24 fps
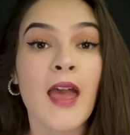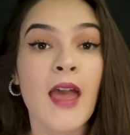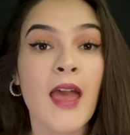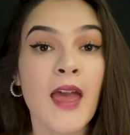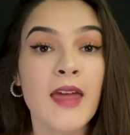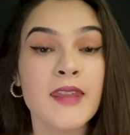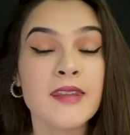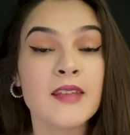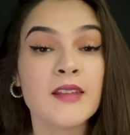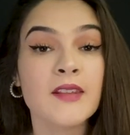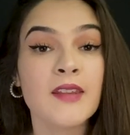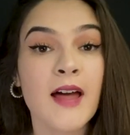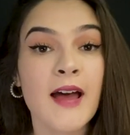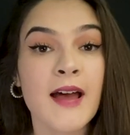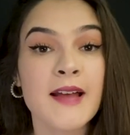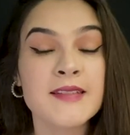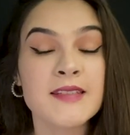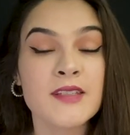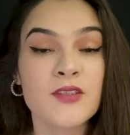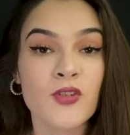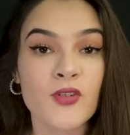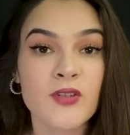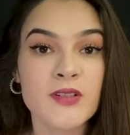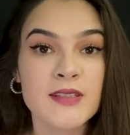And the
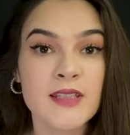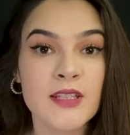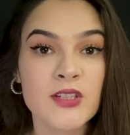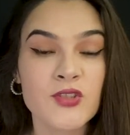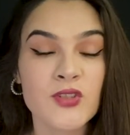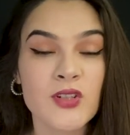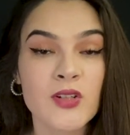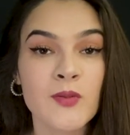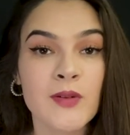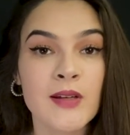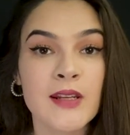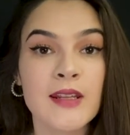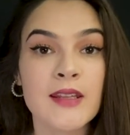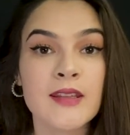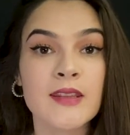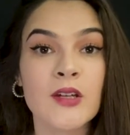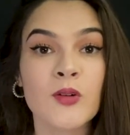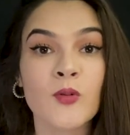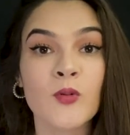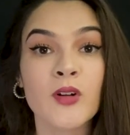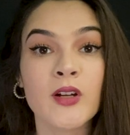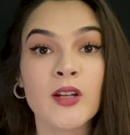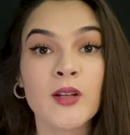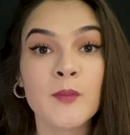last 3rd century reading
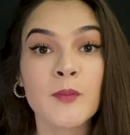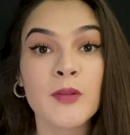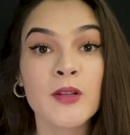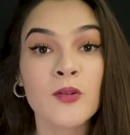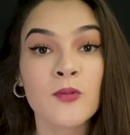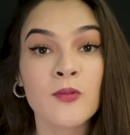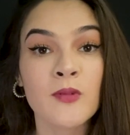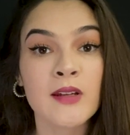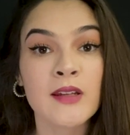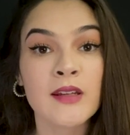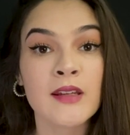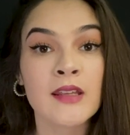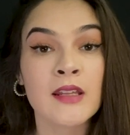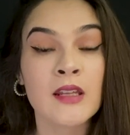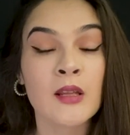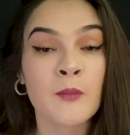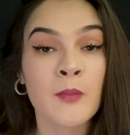that we're going to be reading